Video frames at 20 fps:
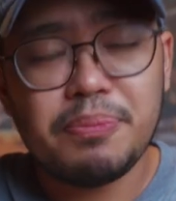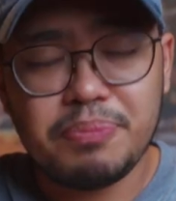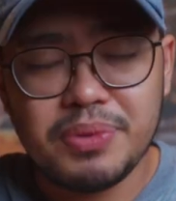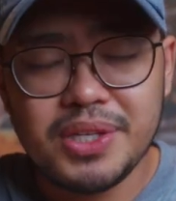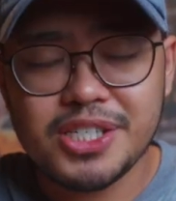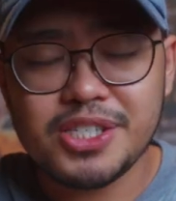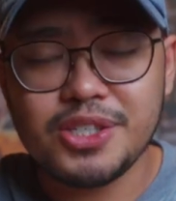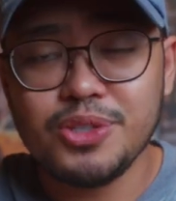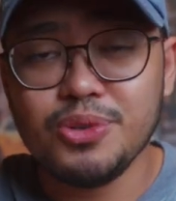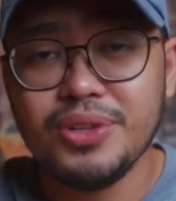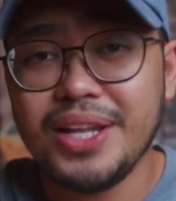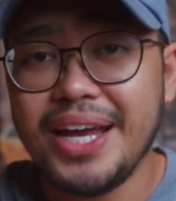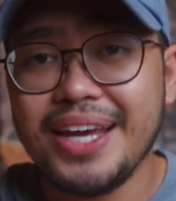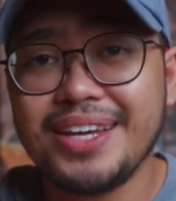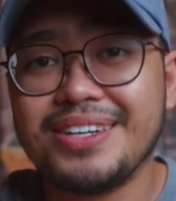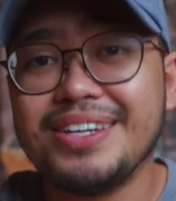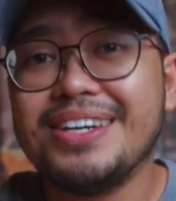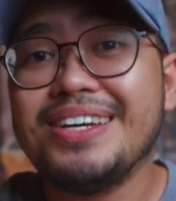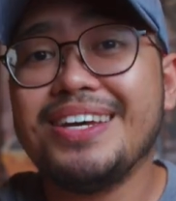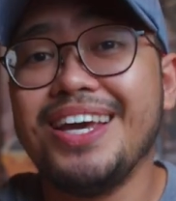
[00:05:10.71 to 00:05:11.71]
please do
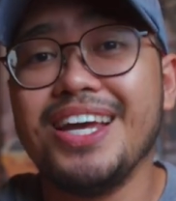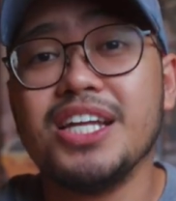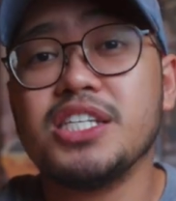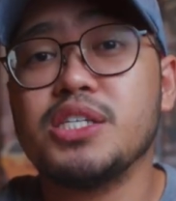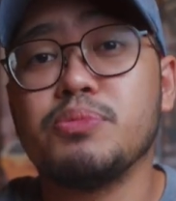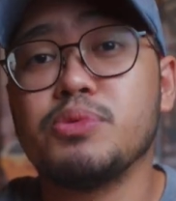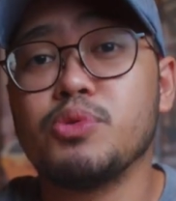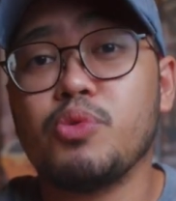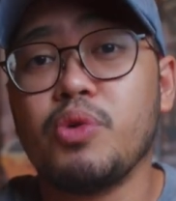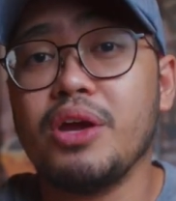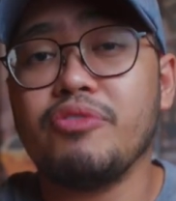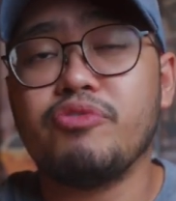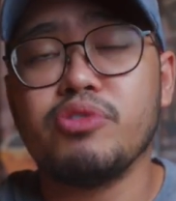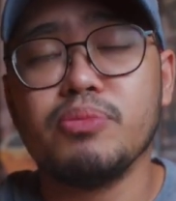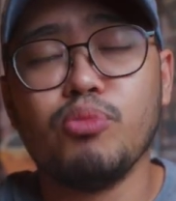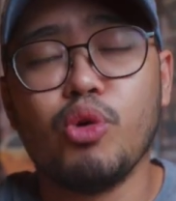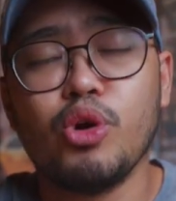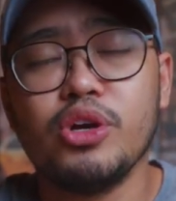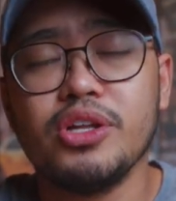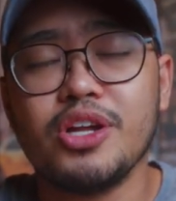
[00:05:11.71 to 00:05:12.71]
like and subscribe for
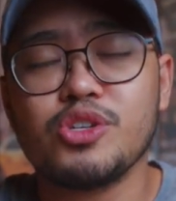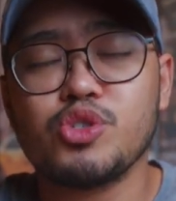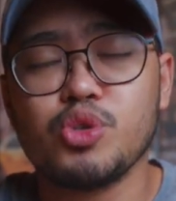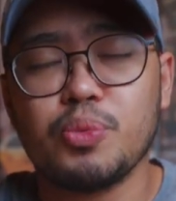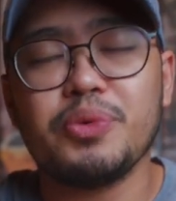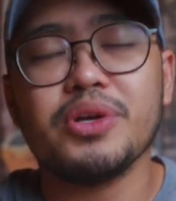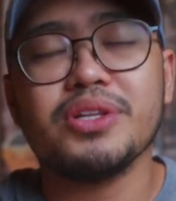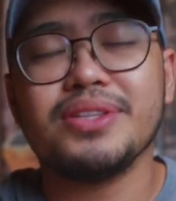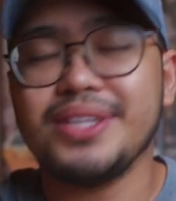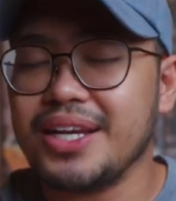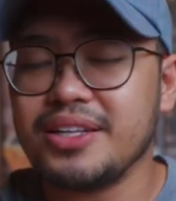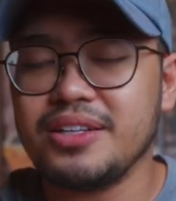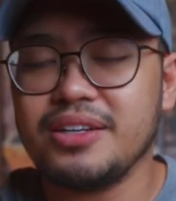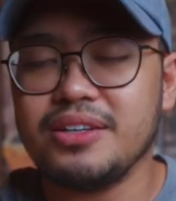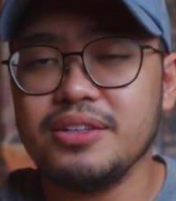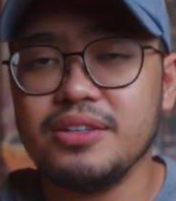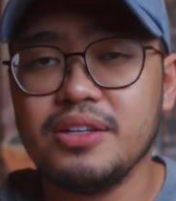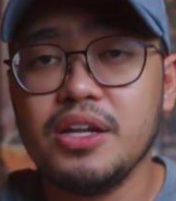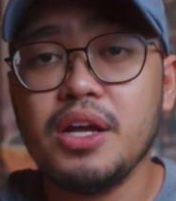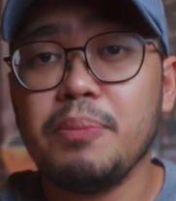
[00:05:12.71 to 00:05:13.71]
more not super
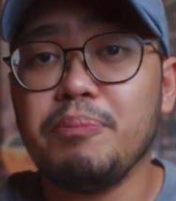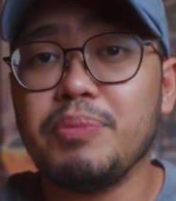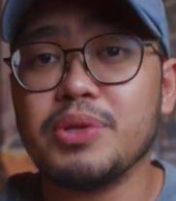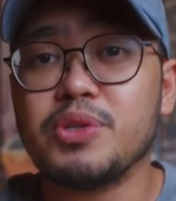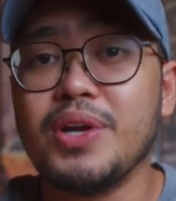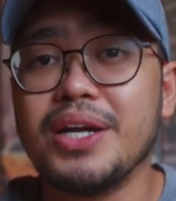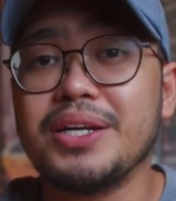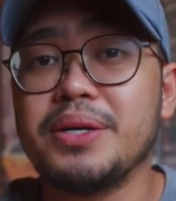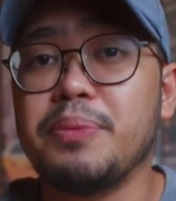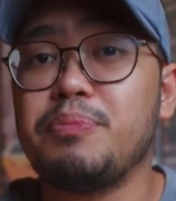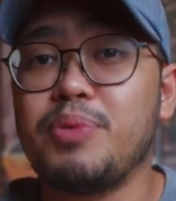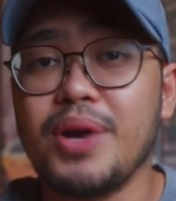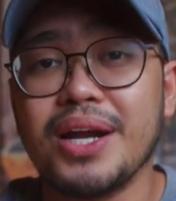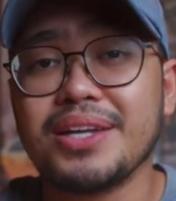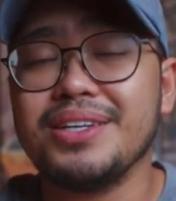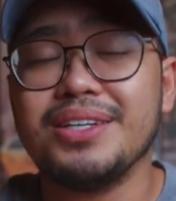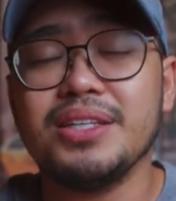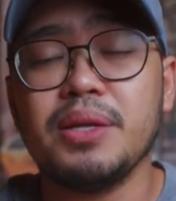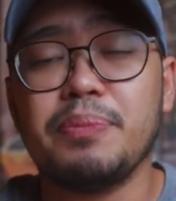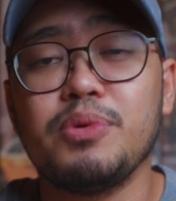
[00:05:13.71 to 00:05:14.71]
technical but rather
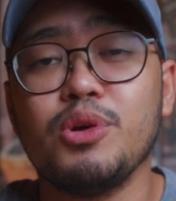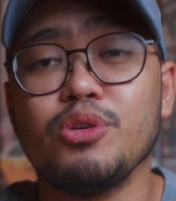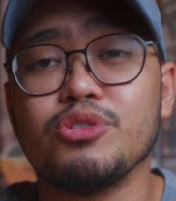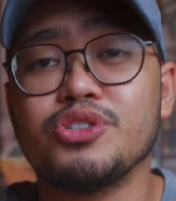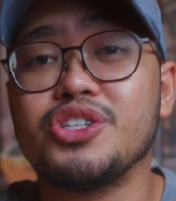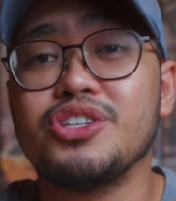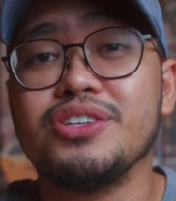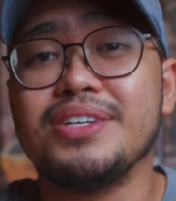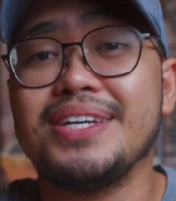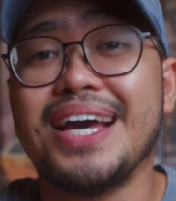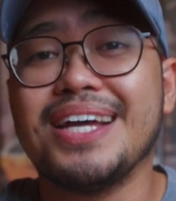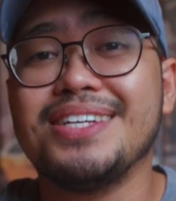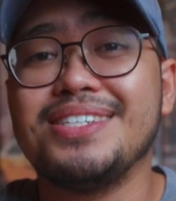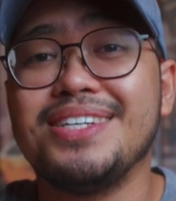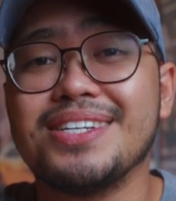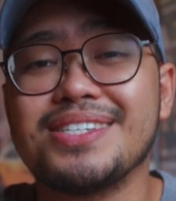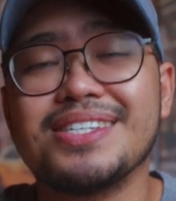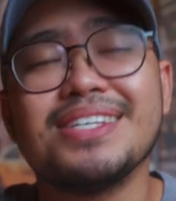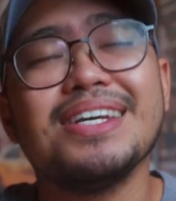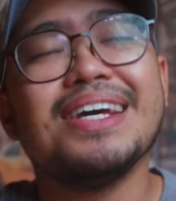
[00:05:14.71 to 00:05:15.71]
practical approach to
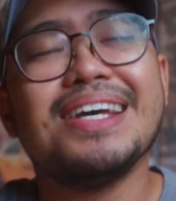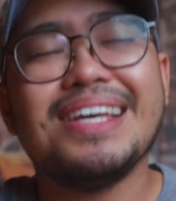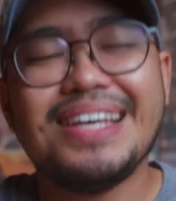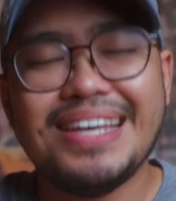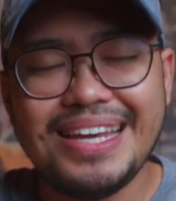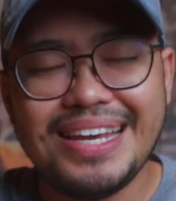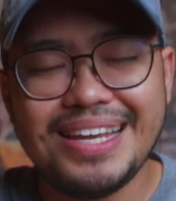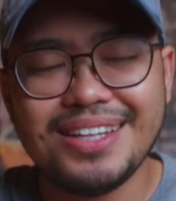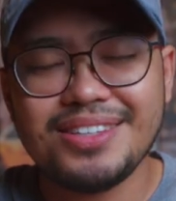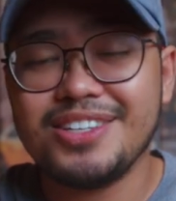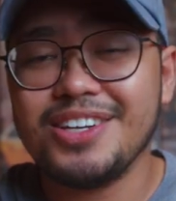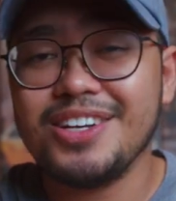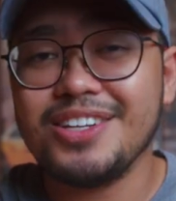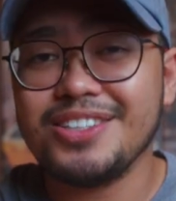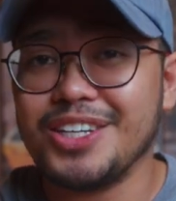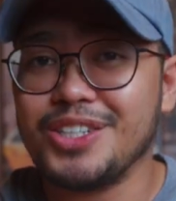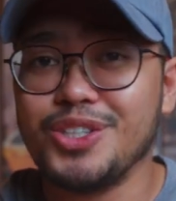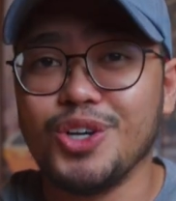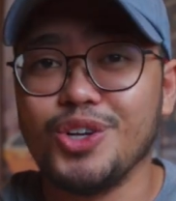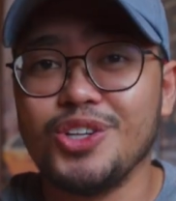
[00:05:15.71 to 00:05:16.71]
gadgets and
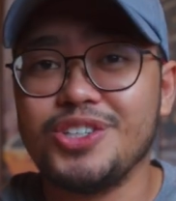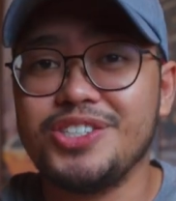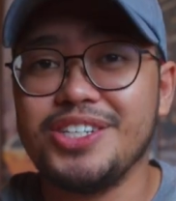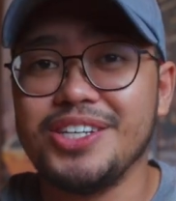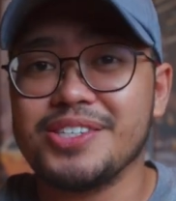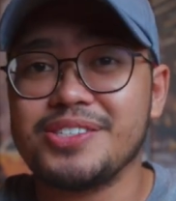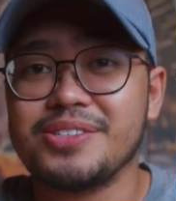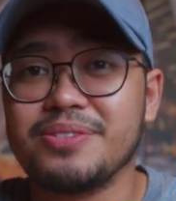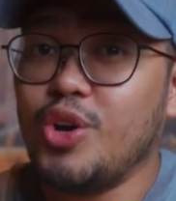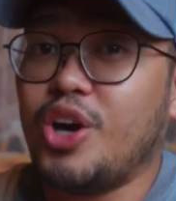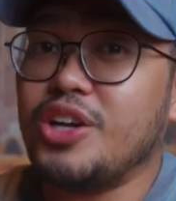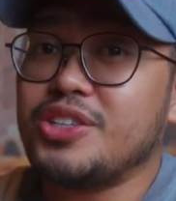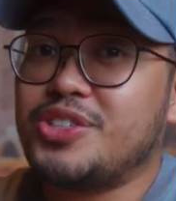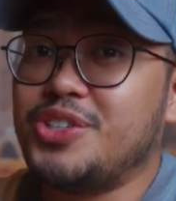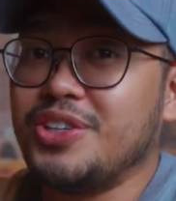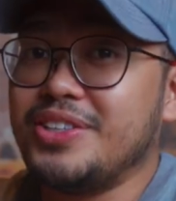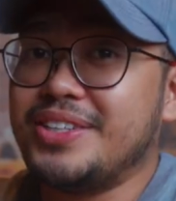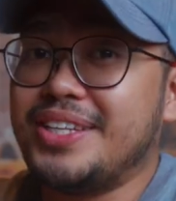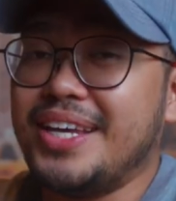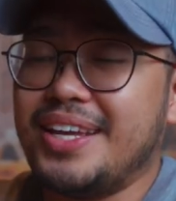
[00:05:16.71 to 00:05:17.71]
technologies.
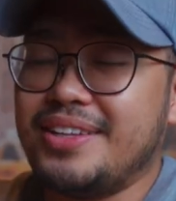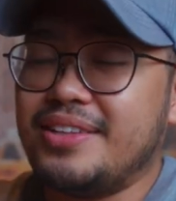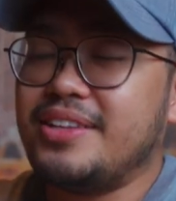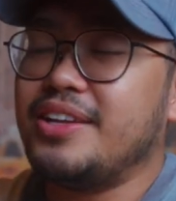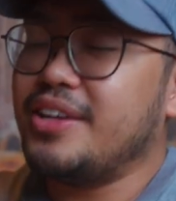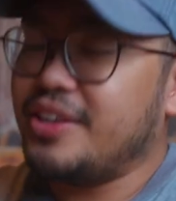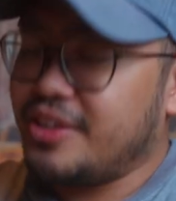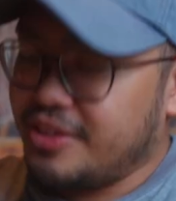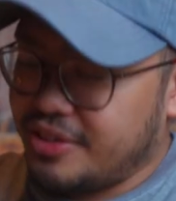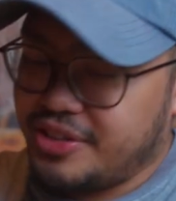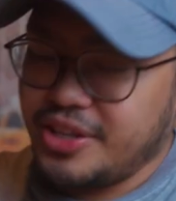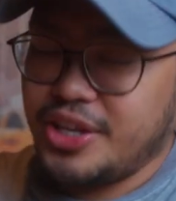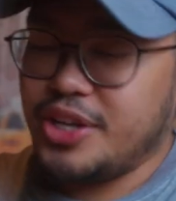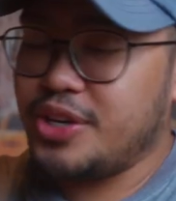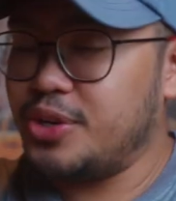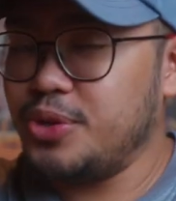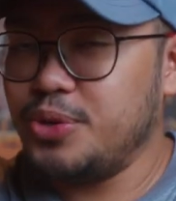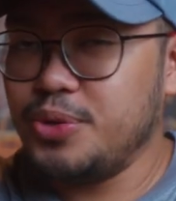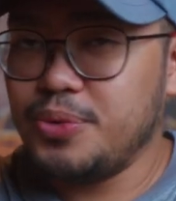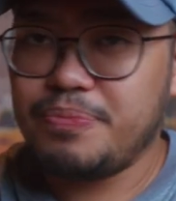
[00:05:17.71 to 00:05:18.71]
Until then,
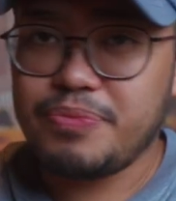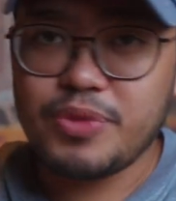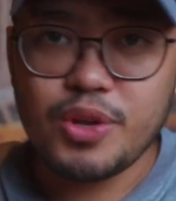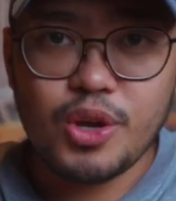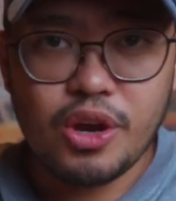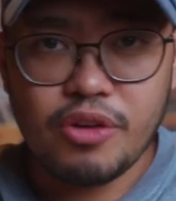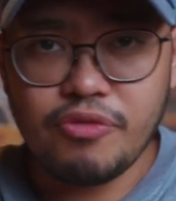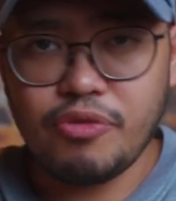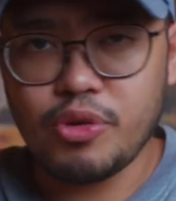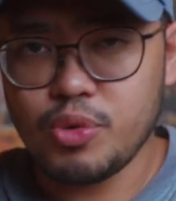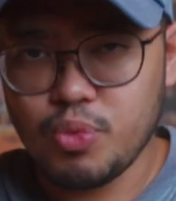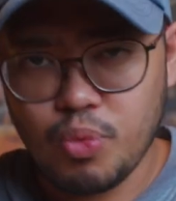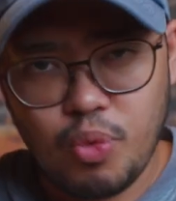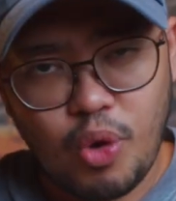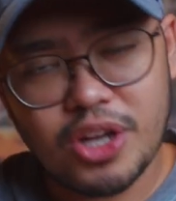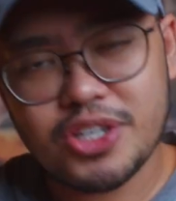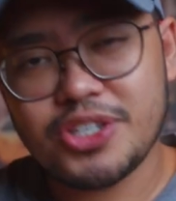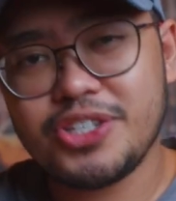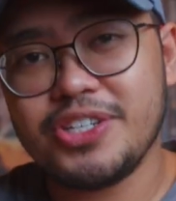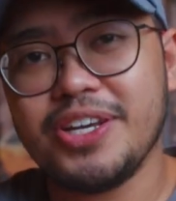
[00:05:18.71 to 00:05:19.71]
thank you for
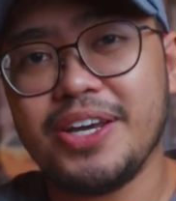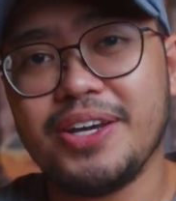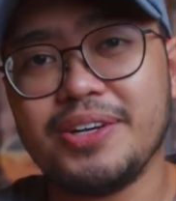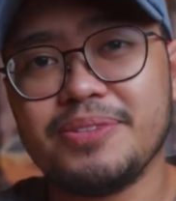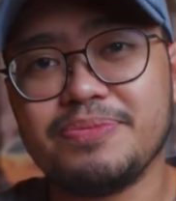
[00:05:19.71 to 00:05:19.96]
watching.